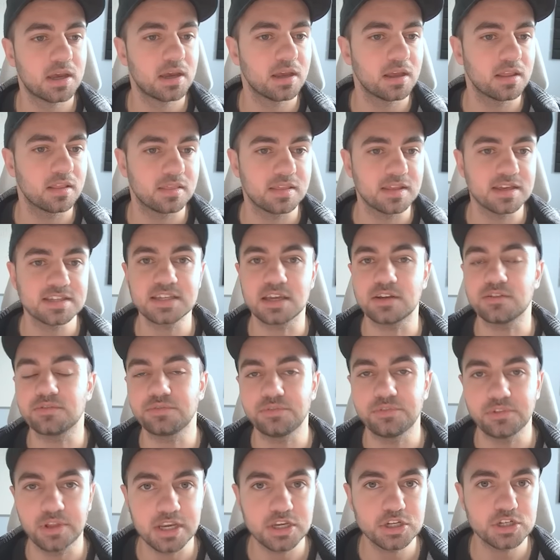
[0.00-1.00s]
This
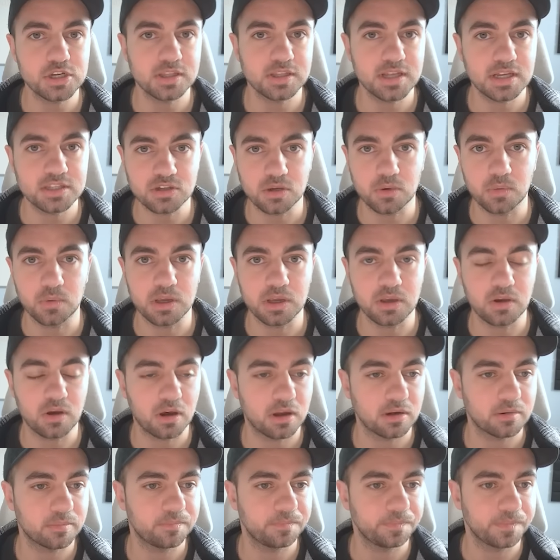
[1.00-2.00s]
inflation that's going
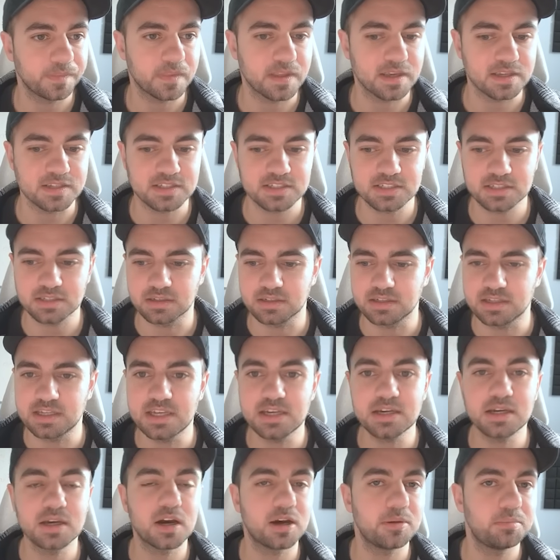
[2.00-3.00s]
on, this
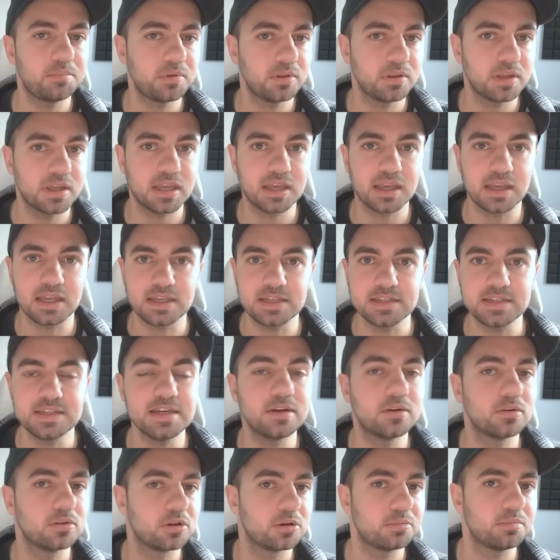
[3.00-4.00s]
decoupling and
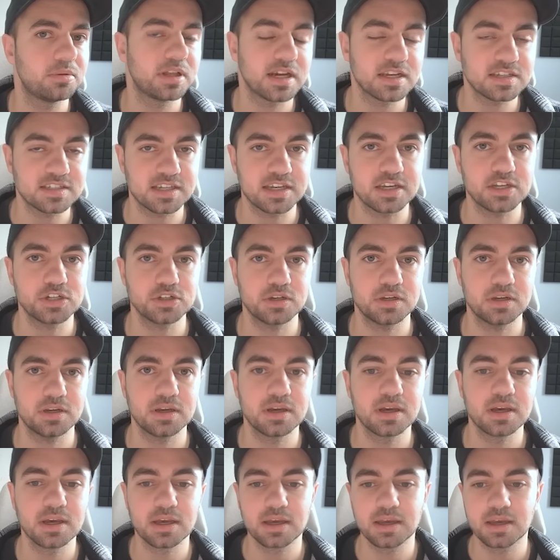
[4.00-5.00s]
deglobalization,
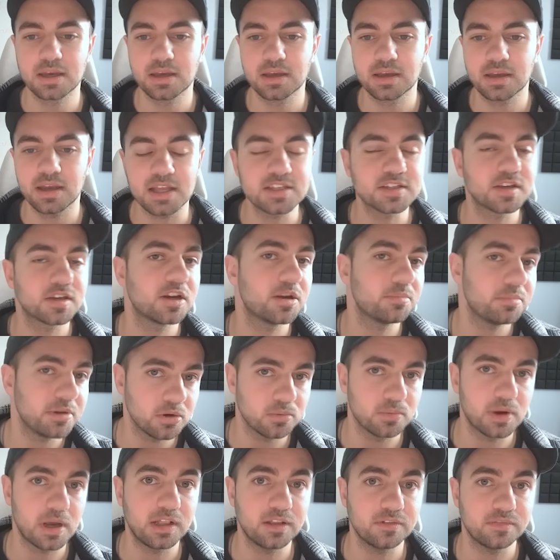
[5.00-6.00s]
it's going to be
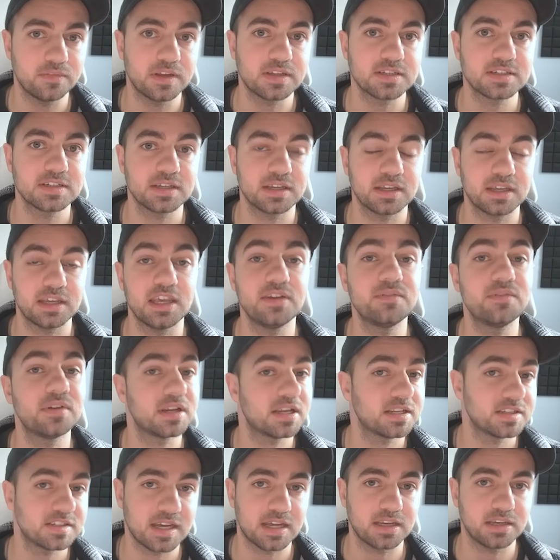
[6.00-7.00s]
irrelevant even
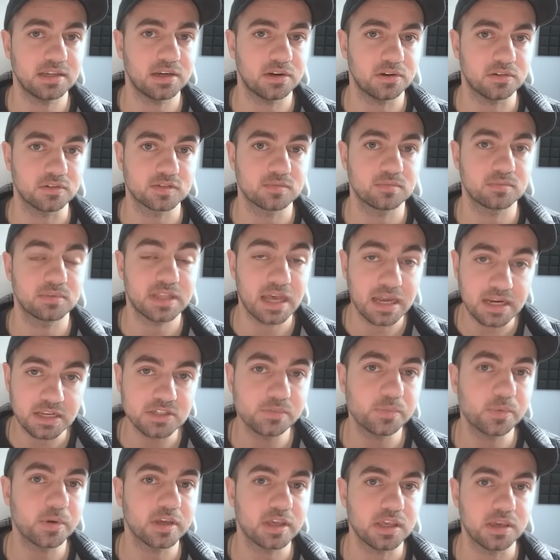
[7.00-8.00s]
in 10 years. That is
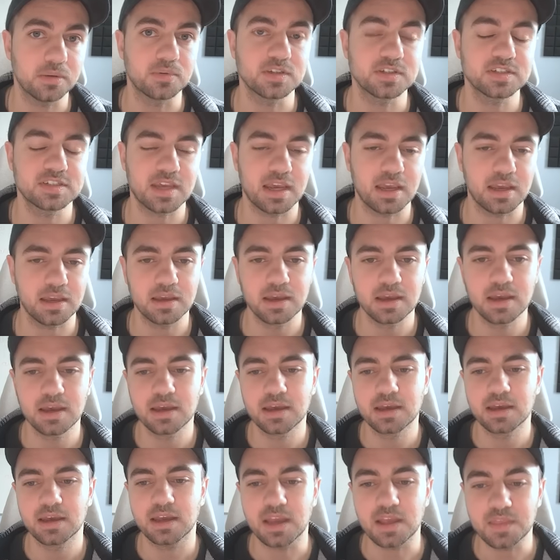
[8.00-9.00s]
what he was saying.
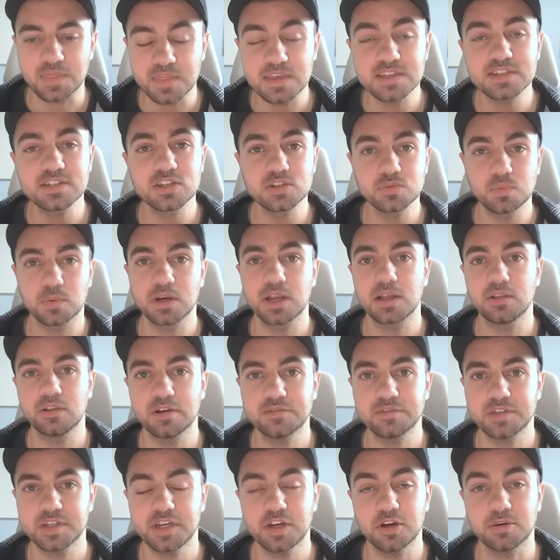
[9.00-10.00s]
And this is what I love
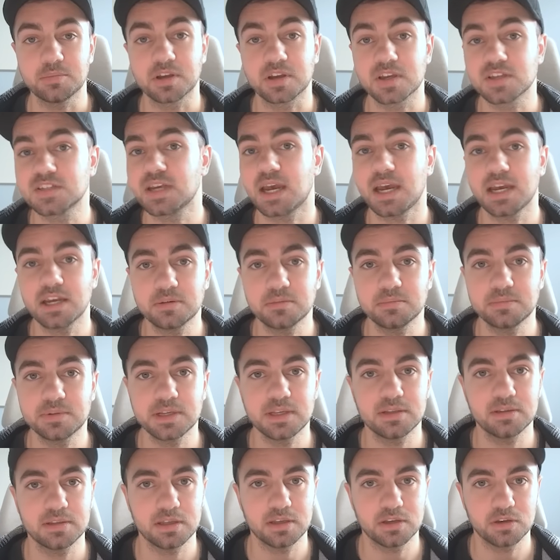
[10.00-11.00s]
to hear, because I
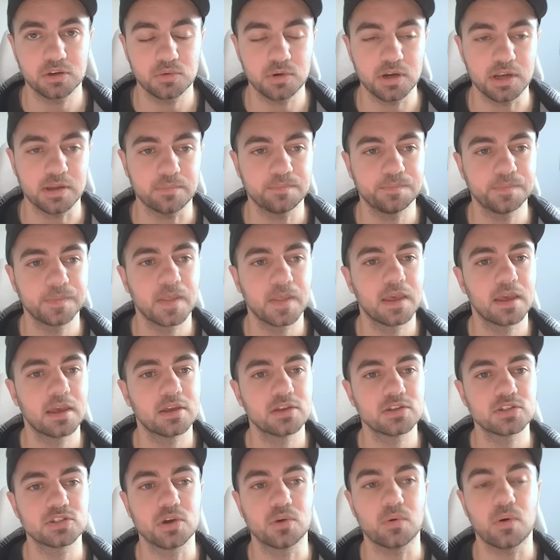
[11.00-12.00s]
completely agree.
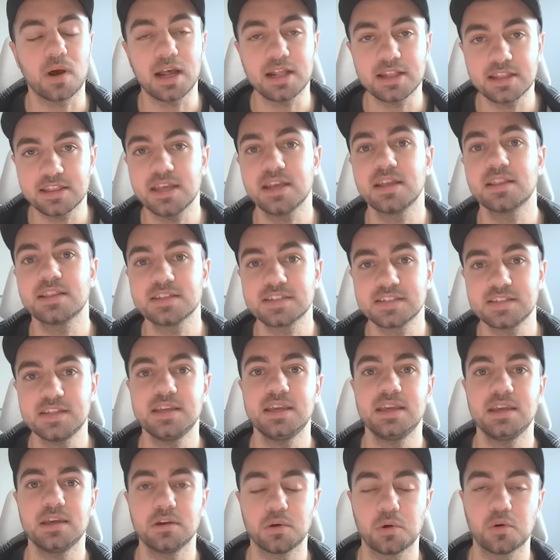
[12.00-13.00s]
So I think the
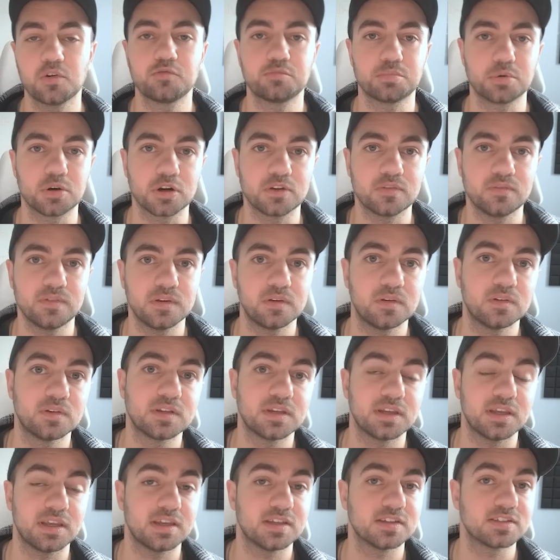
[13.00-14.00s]
CEO of Brookfield
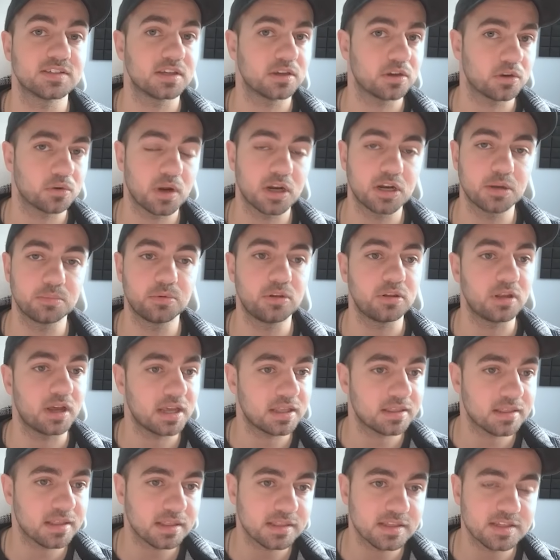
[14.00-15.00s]
is incredible. I
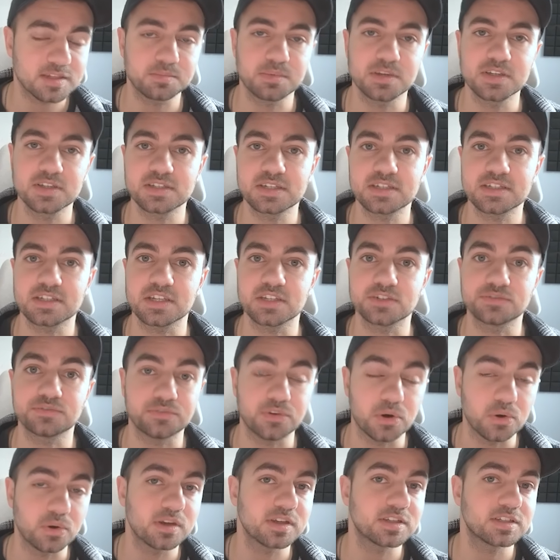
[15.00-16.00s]
think this business is
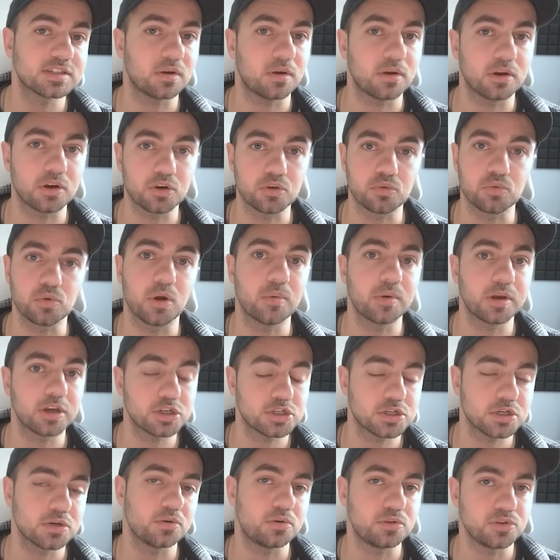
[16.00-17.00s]
focused on growing
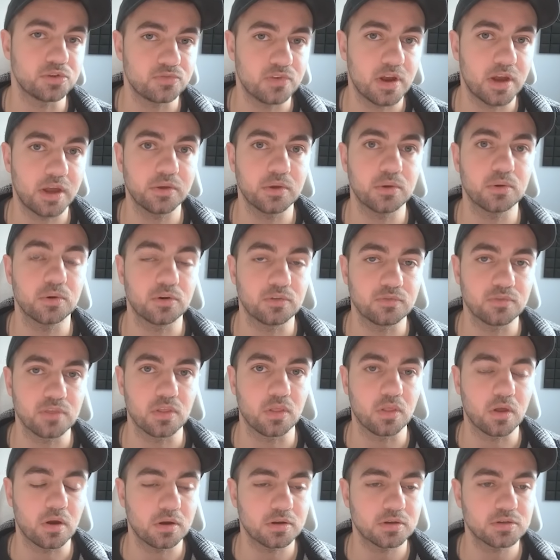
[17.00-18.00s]
shareholder value over the
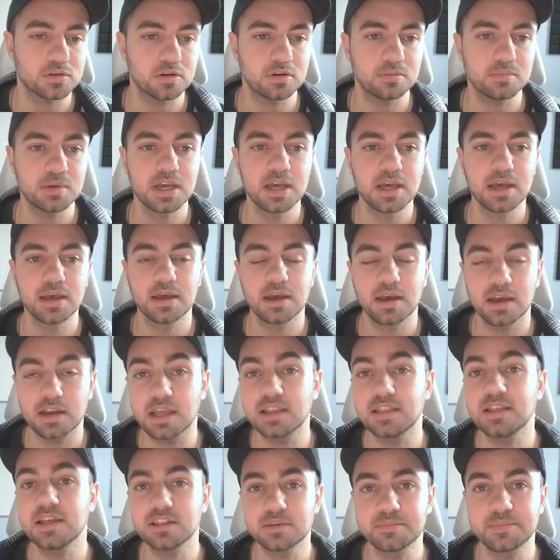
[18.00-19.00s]
long term. And I
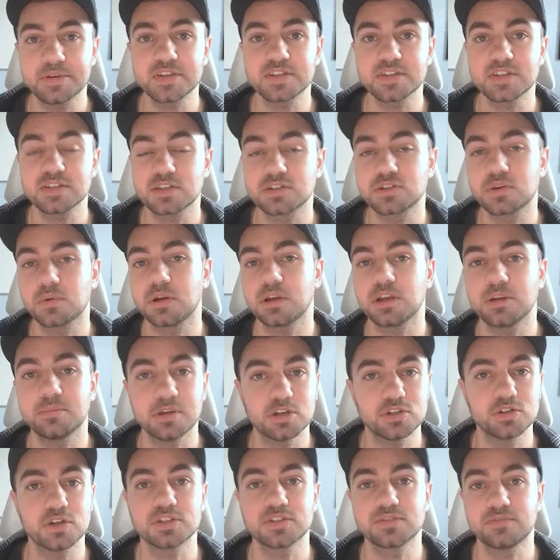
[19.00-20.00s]
think the business is going to be
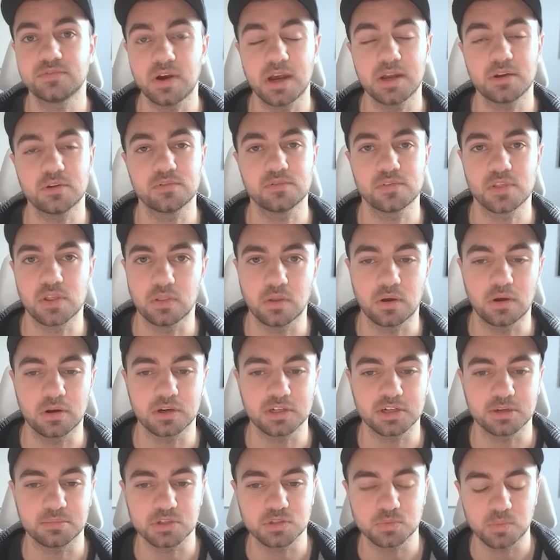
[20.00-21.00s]
just fine over the long
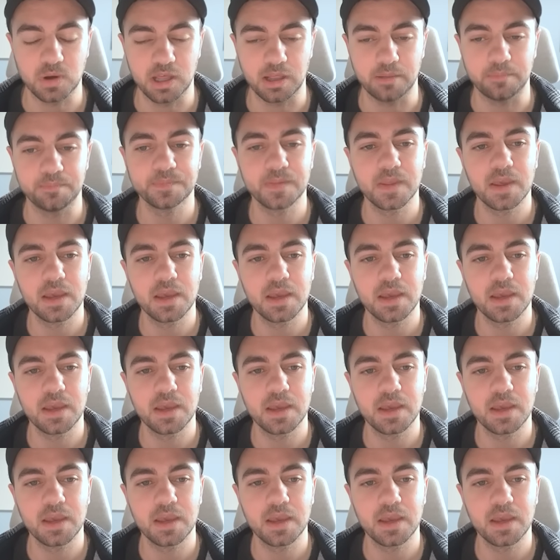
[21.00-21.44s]
term as well.